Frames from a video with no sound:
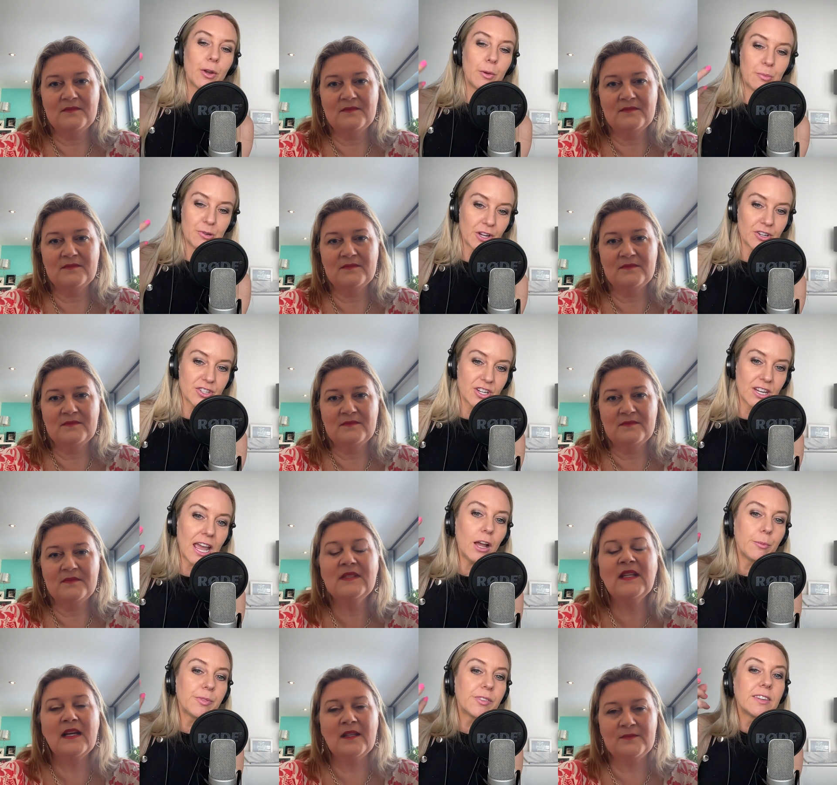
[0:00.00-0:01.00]
Speaker 1: production
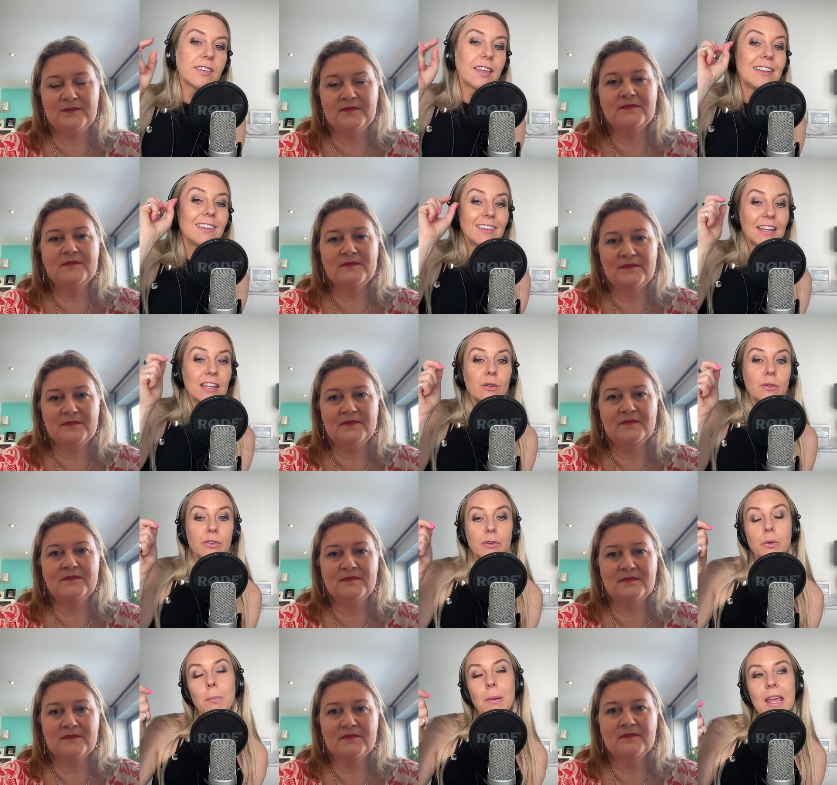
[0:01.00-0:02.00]
helps yeah. to send signals to
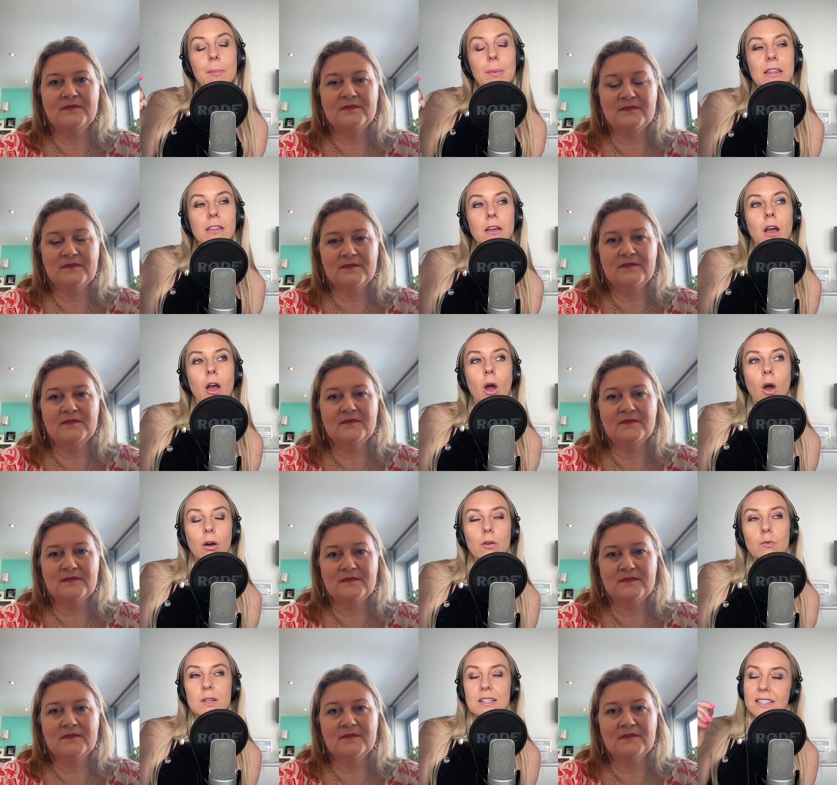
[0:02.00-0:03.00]
a baby that
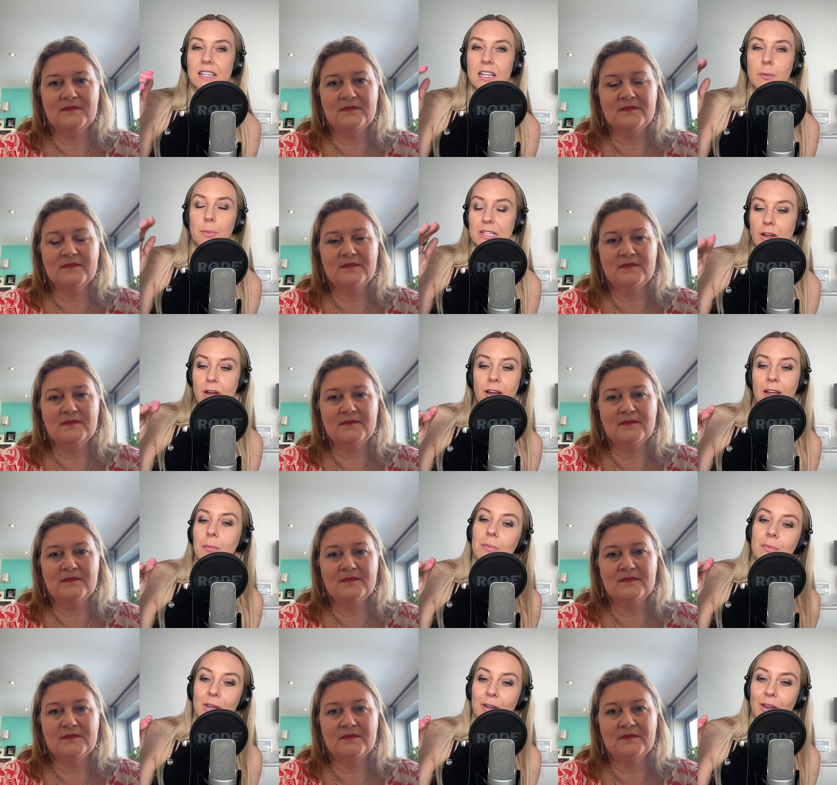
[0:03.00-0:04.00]
oh it's sleepy time
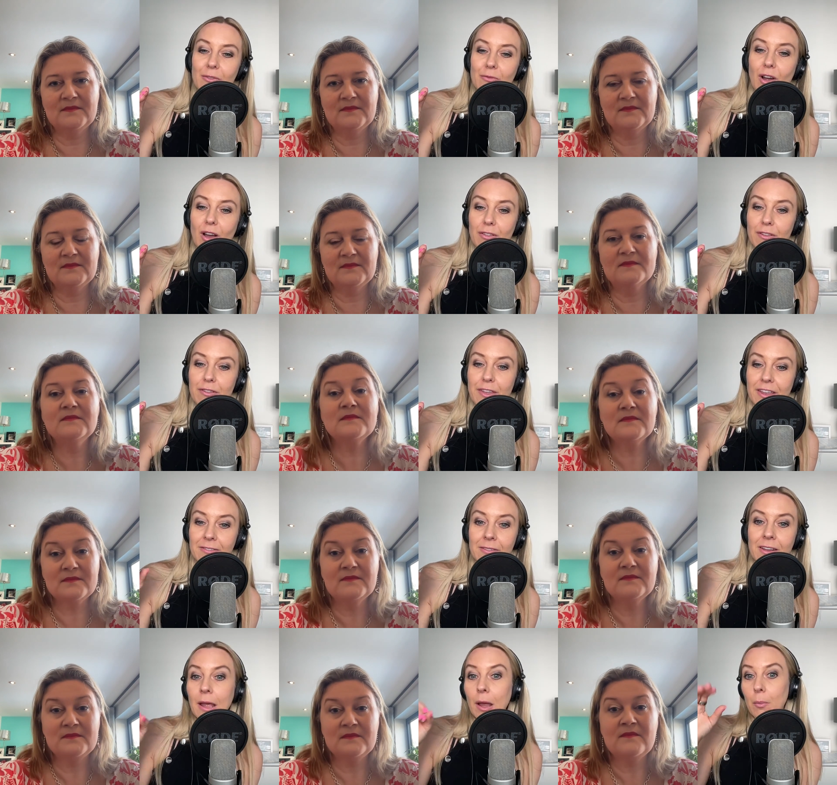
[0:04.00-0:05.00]
you know rather than
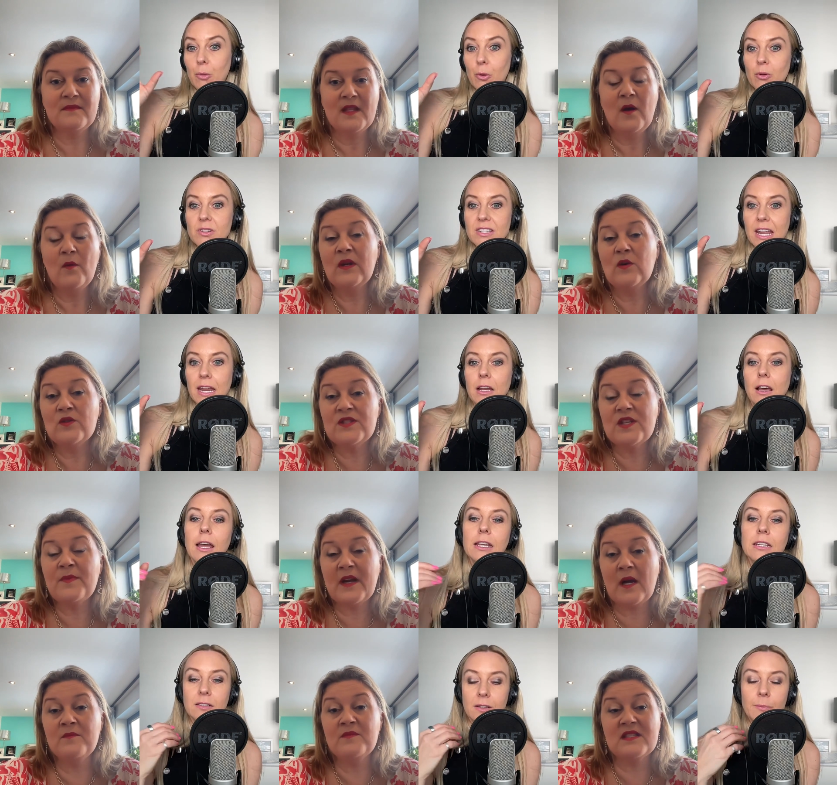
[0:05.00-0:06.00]
broad daylight. it also
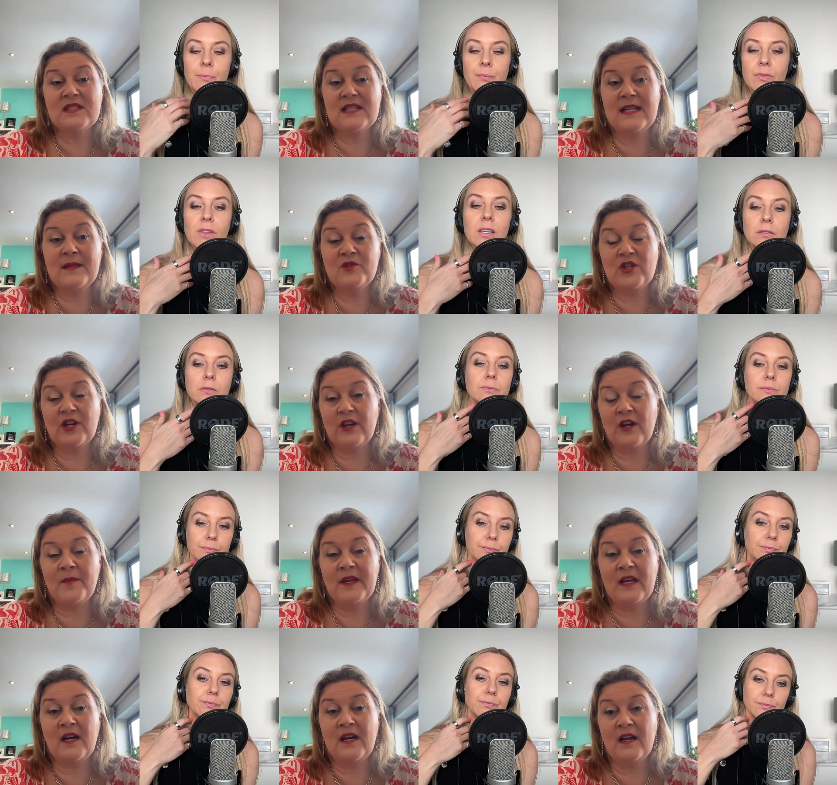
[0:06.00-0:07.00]
becomes
Speaker 2: a sleep trigger i mean
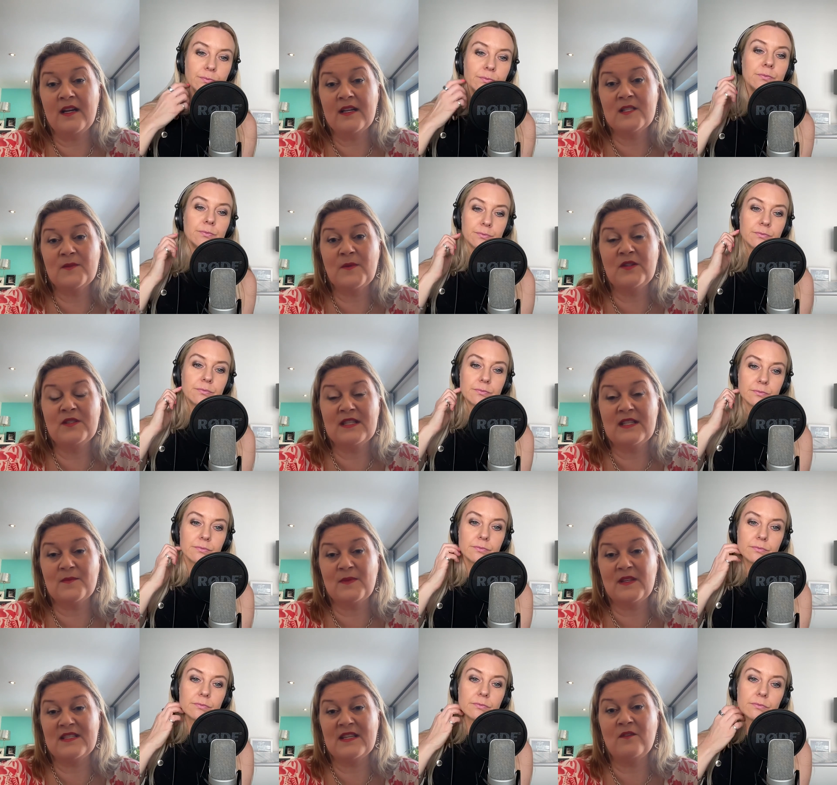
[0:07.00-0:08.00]
i, mm. I hmm. experienced this
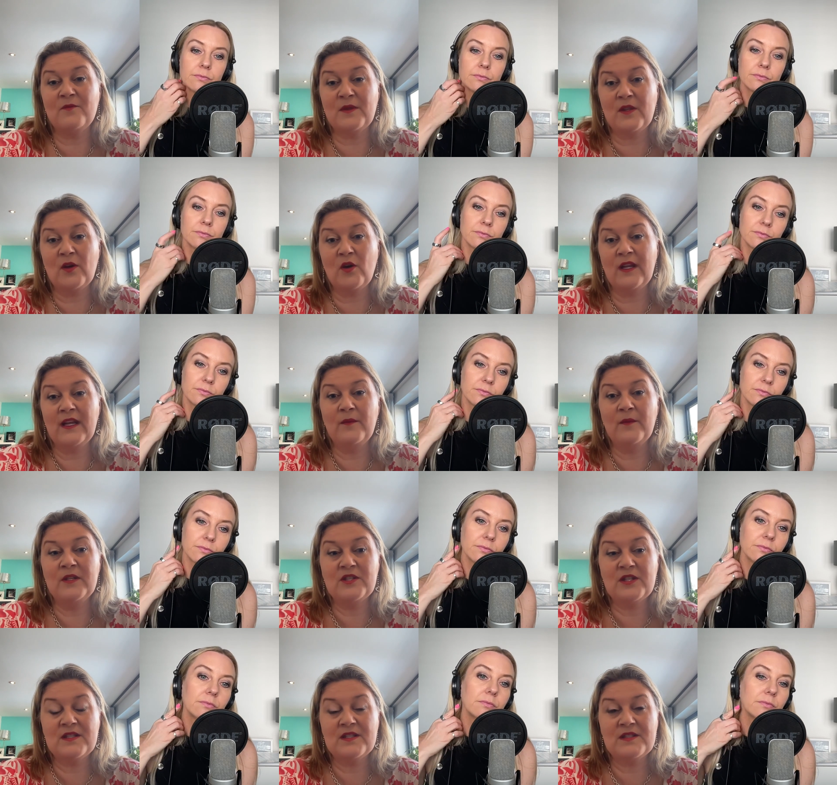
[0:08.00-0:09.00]
myself with holly which
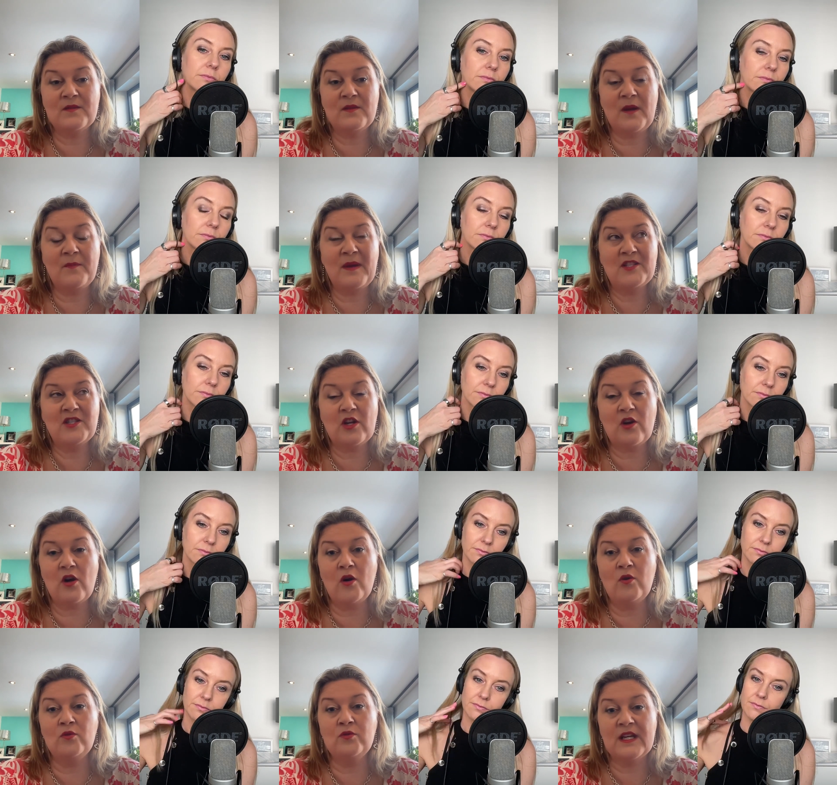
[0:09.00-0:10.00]
is um, as she got
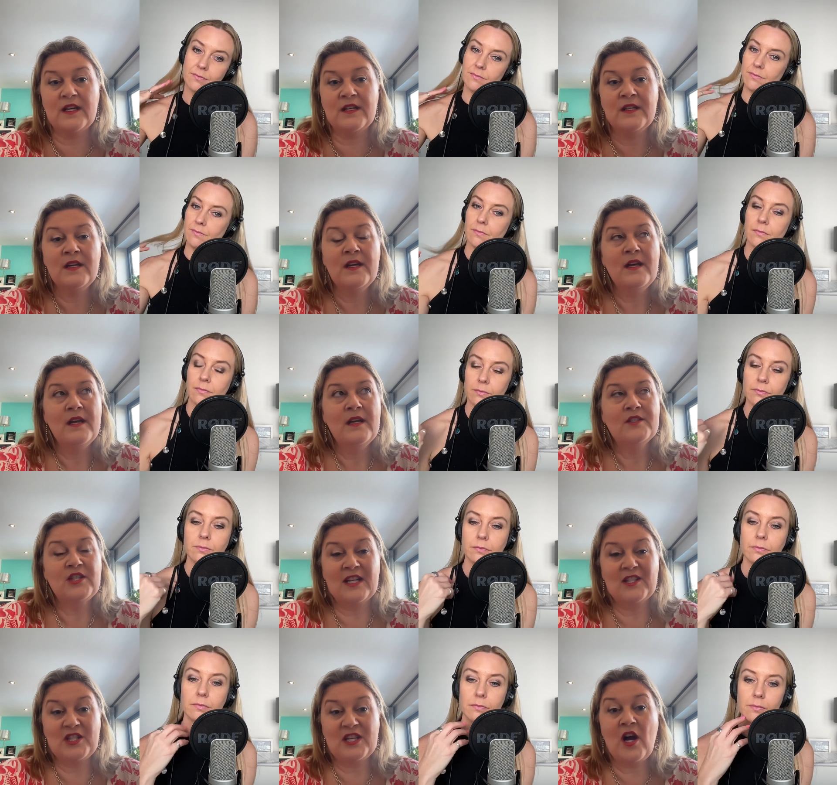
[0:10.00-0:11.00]
older she
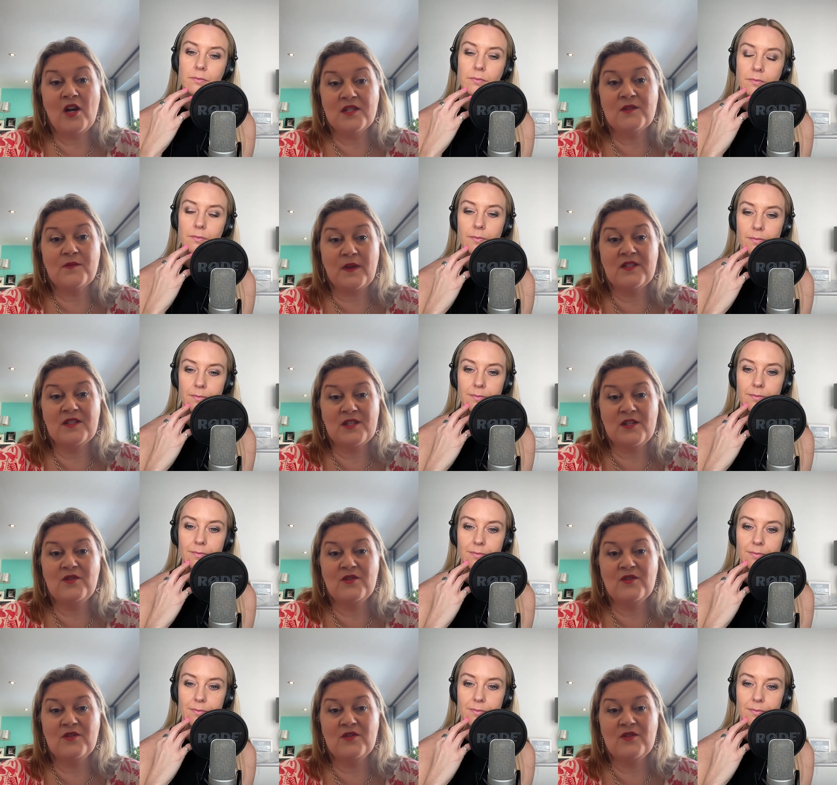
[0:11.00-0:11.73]
actually asked for her snooze